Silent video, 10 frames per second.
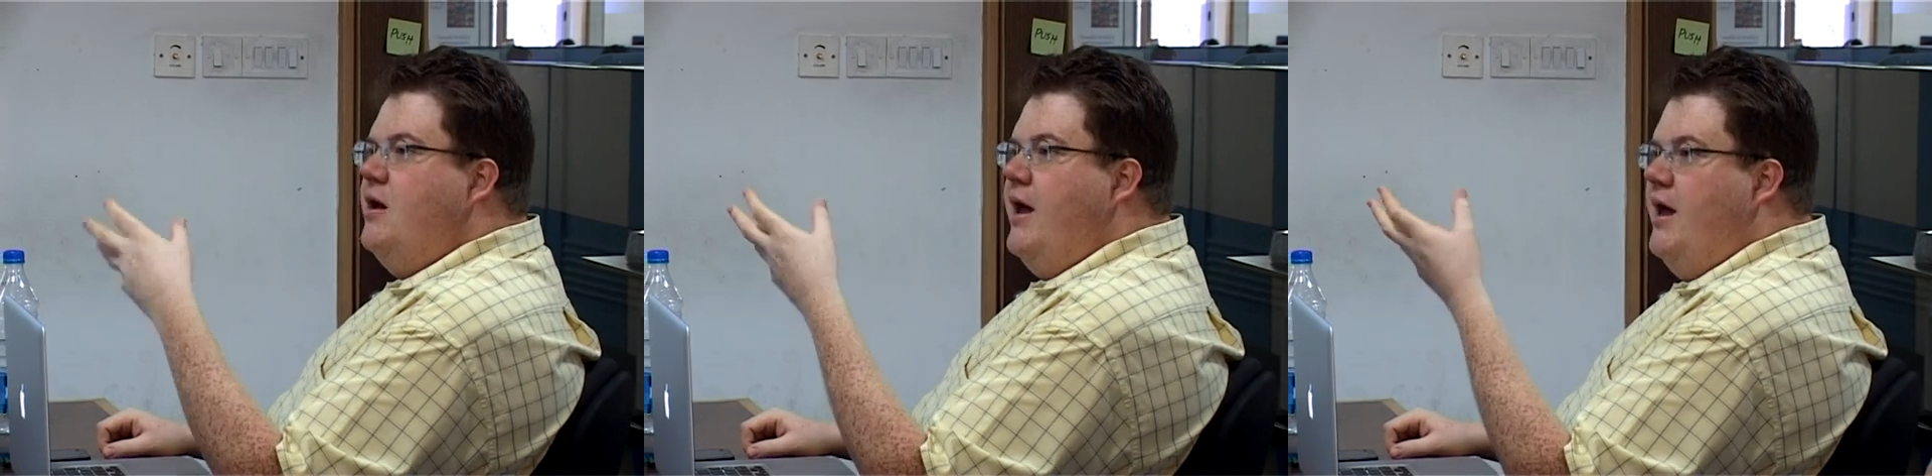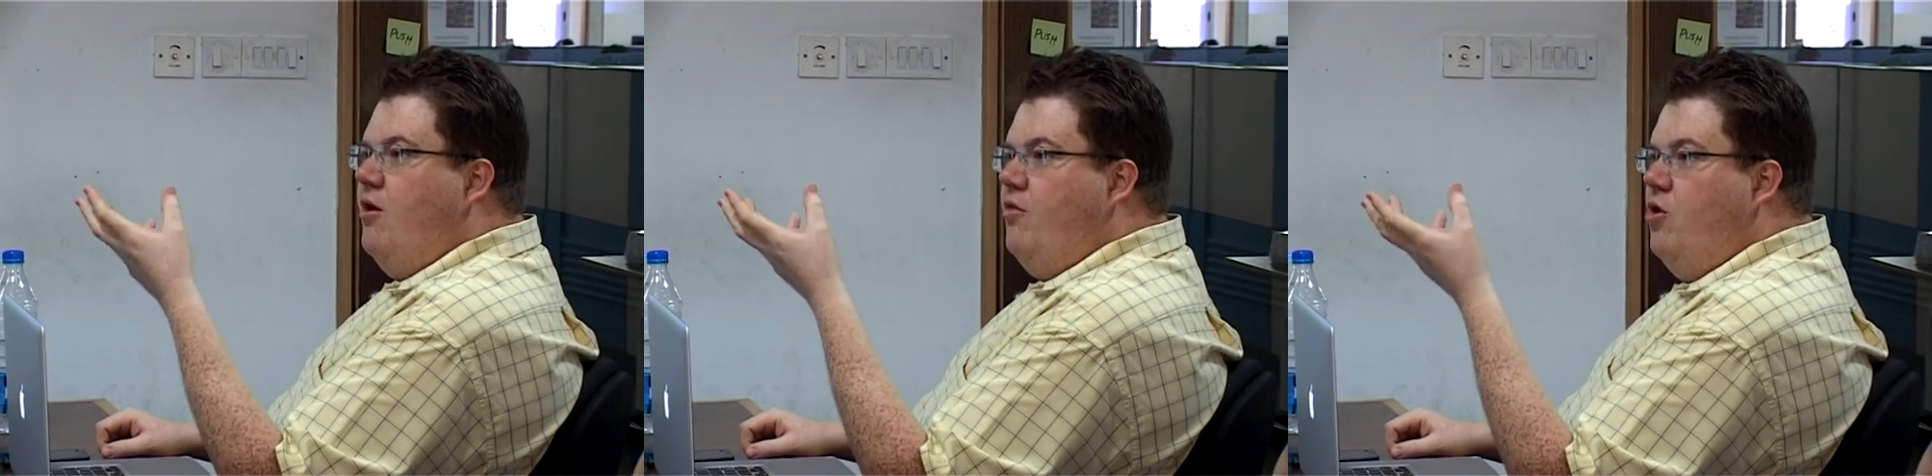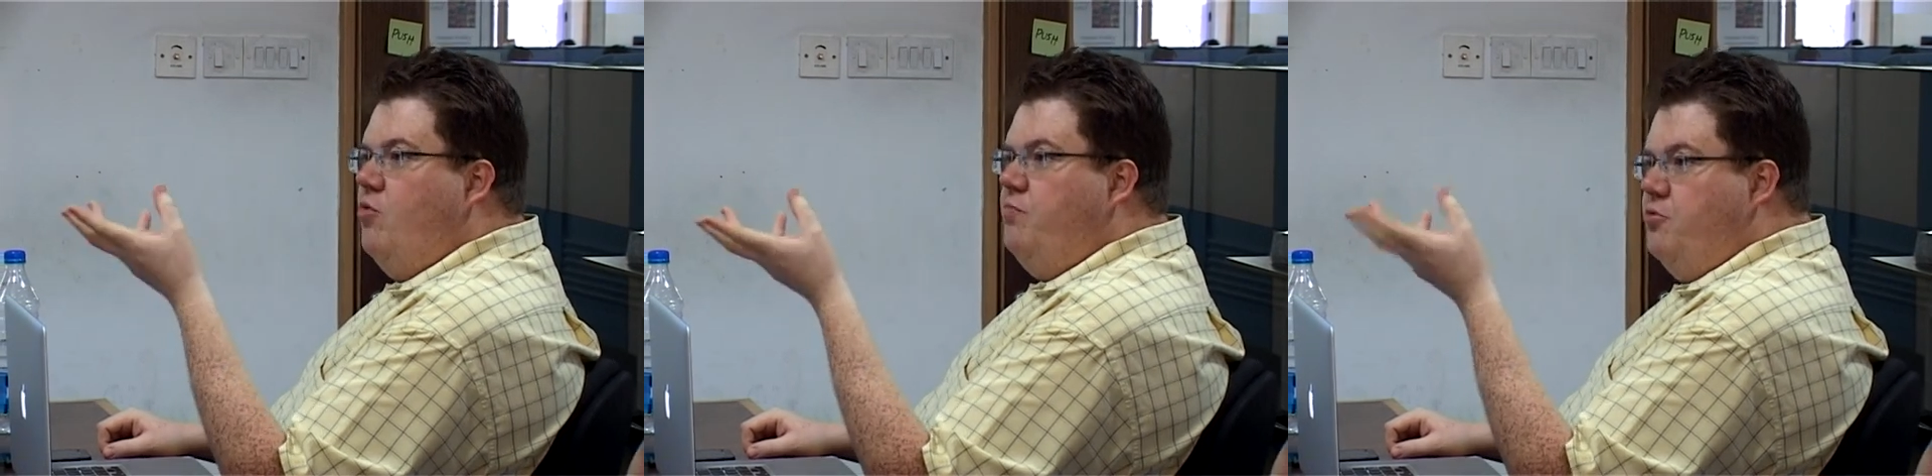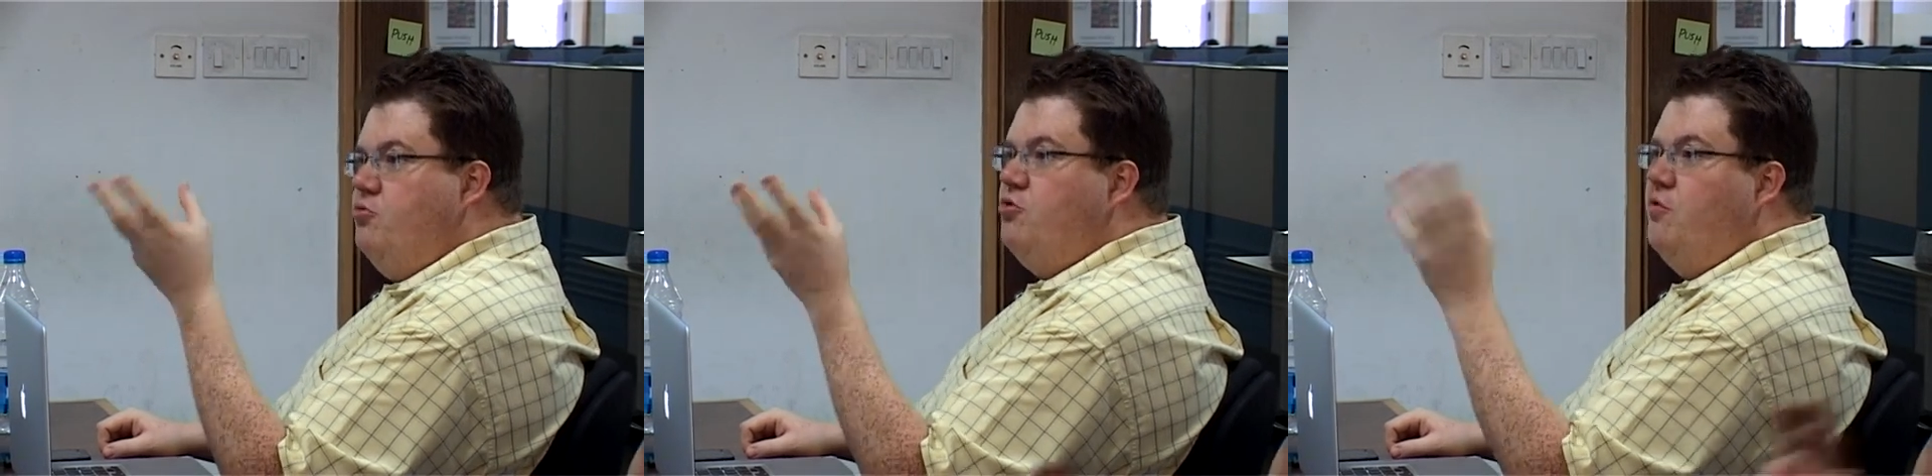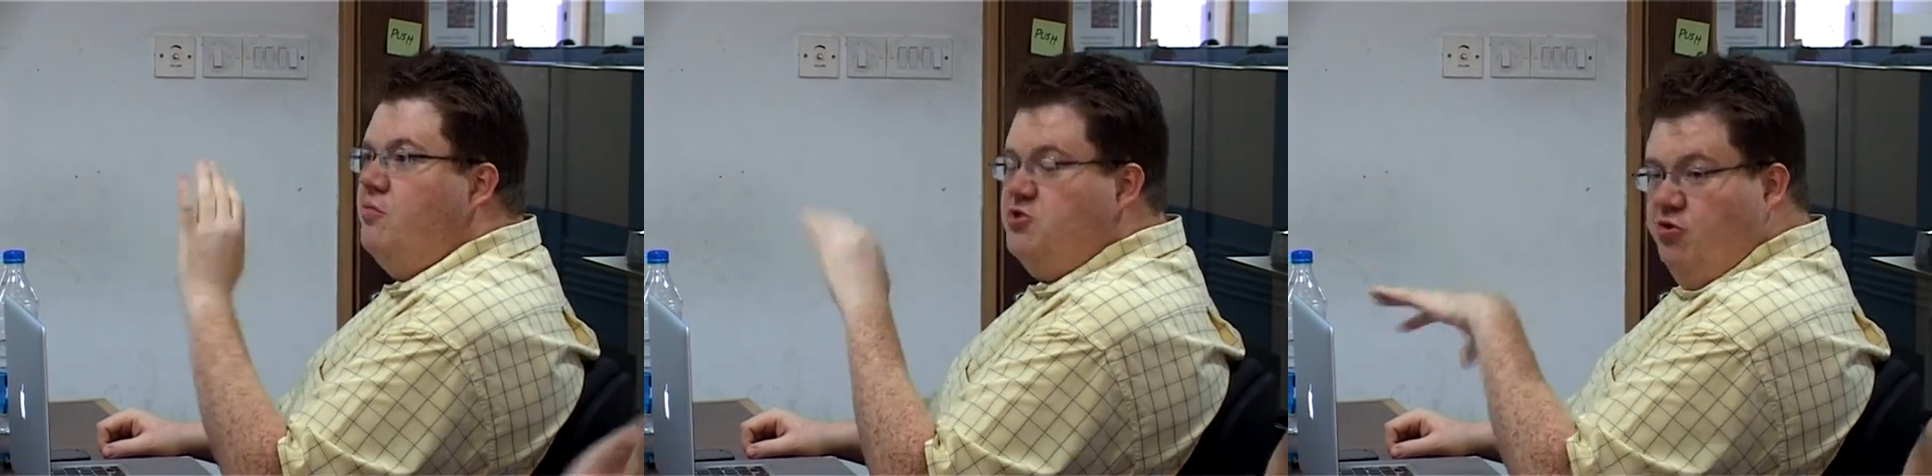And although
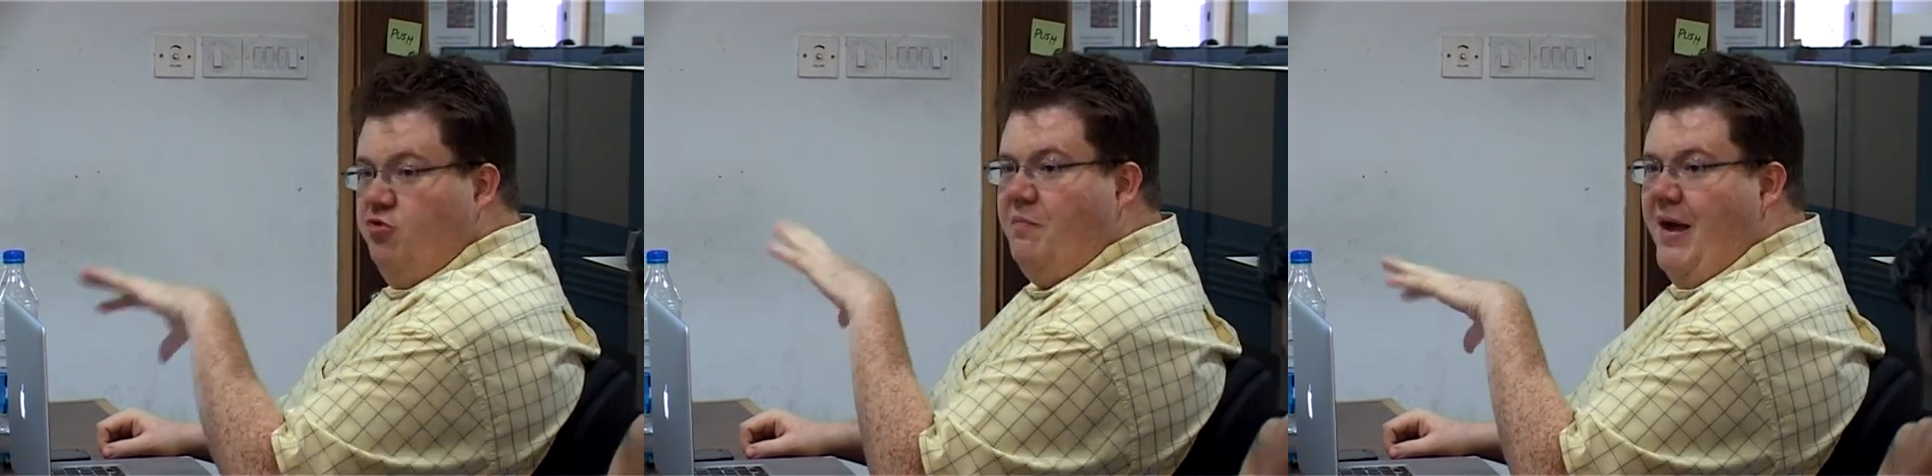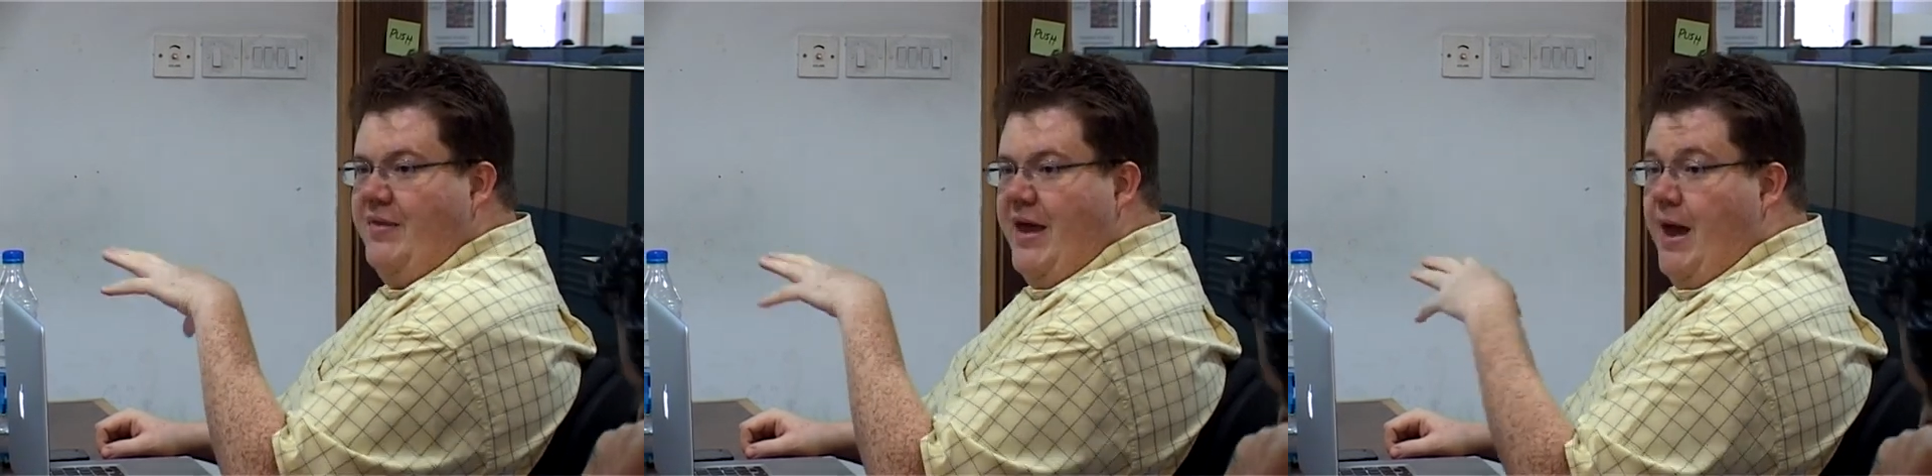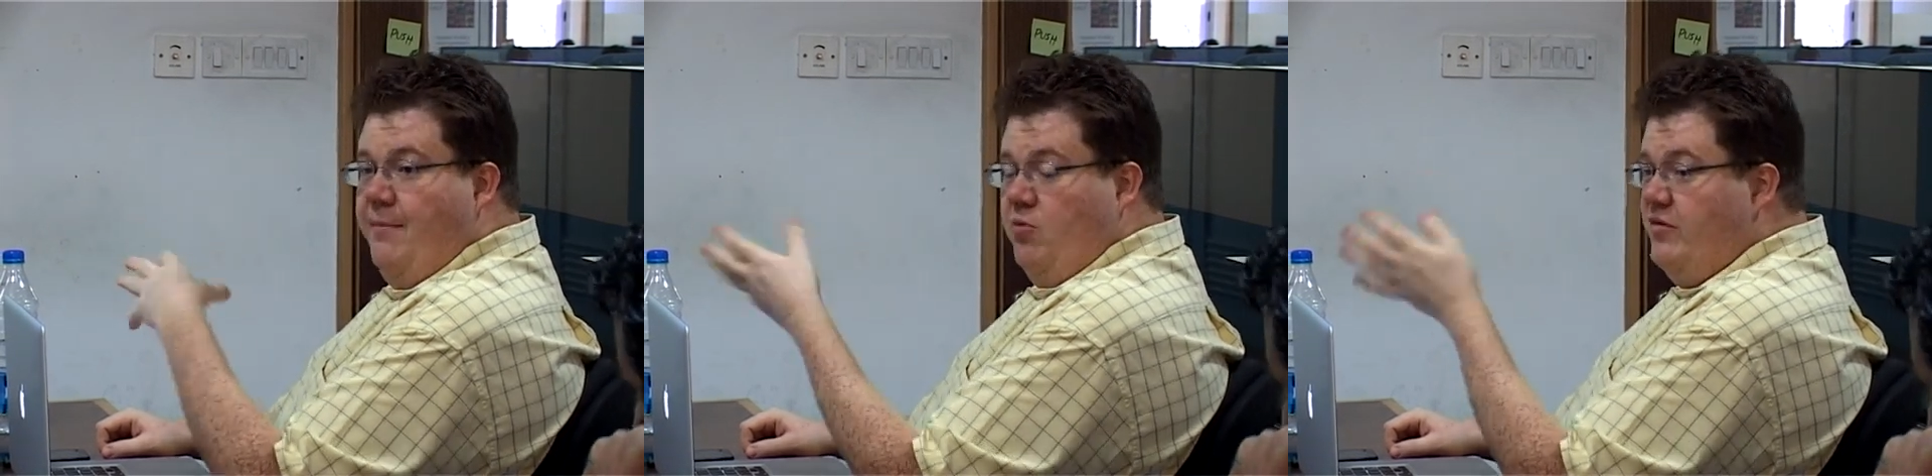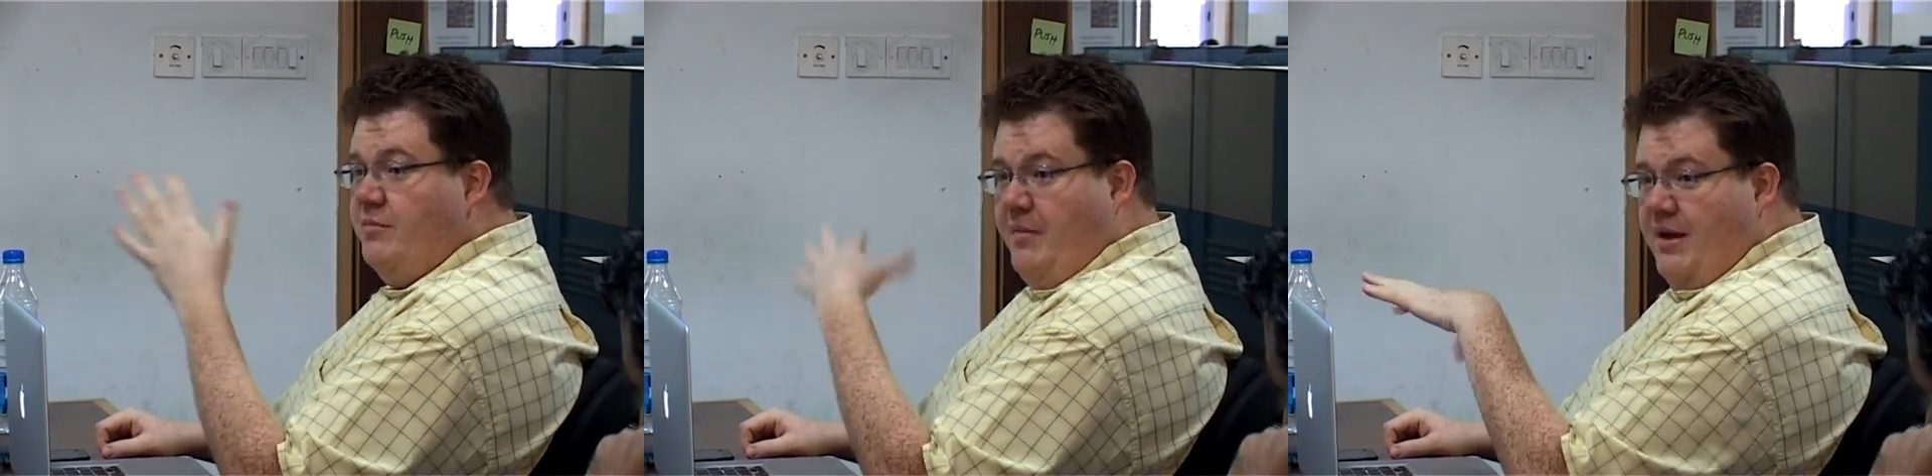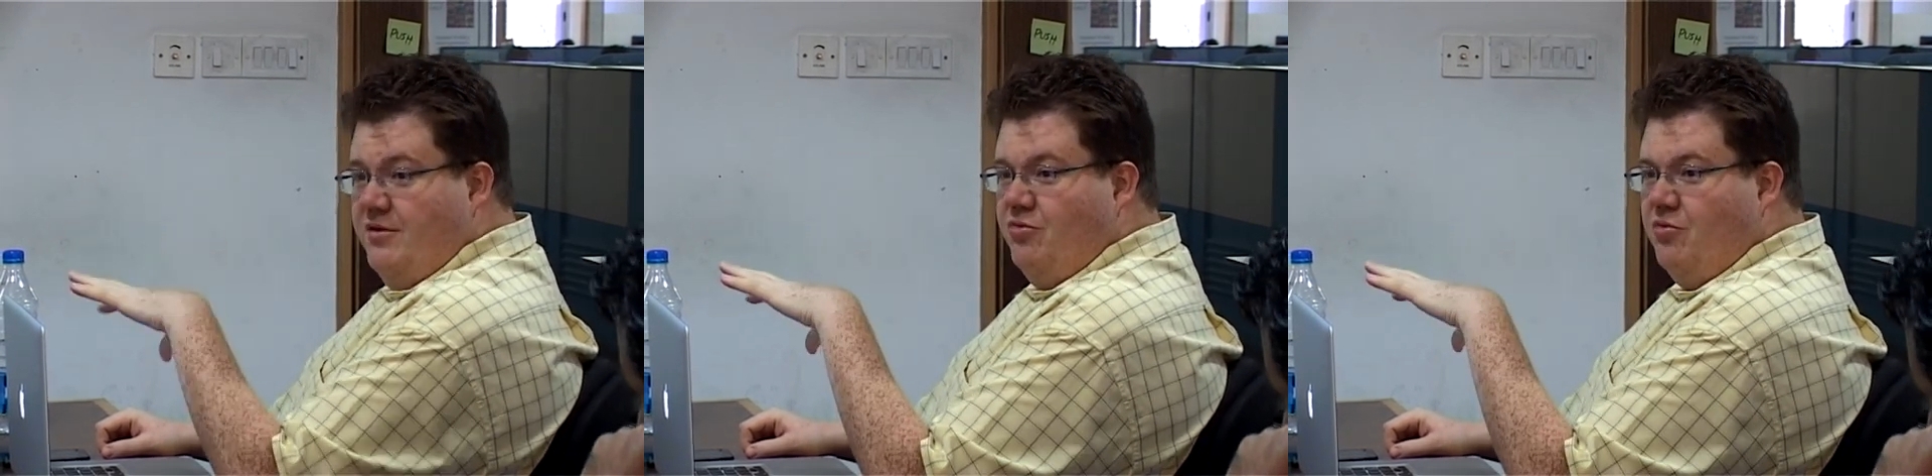Bluetooth was used by the app, it wasn't
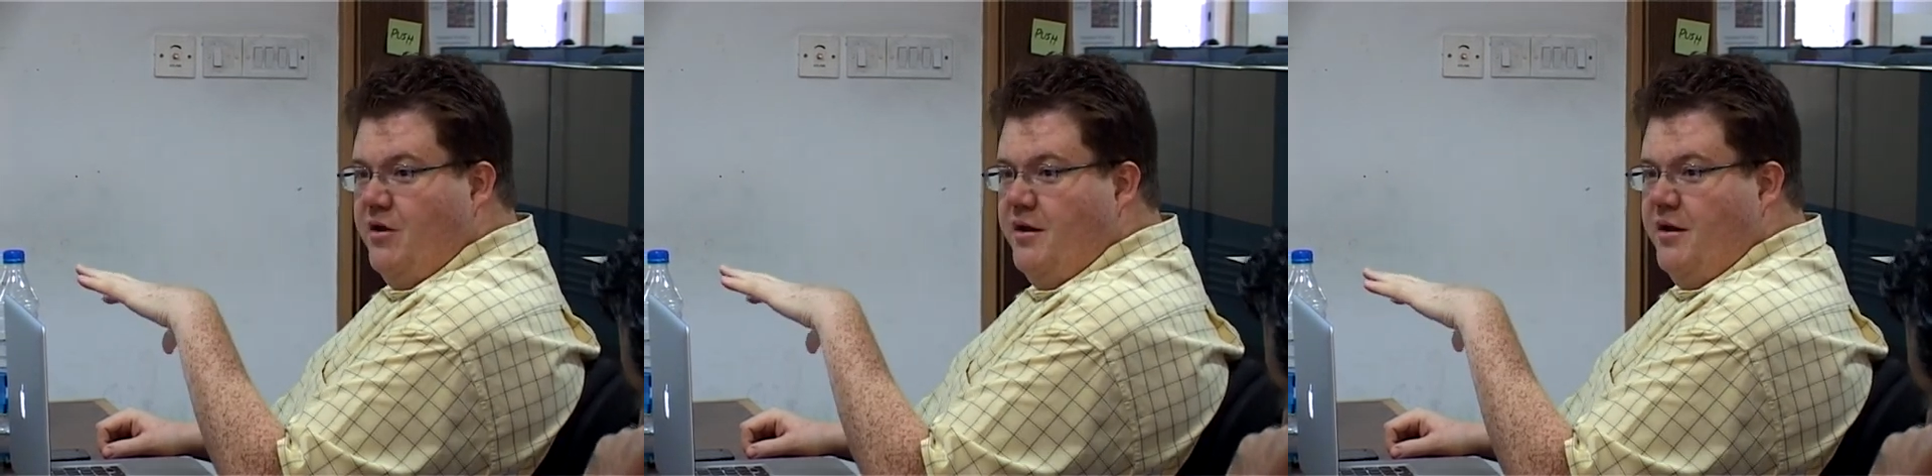mandatory.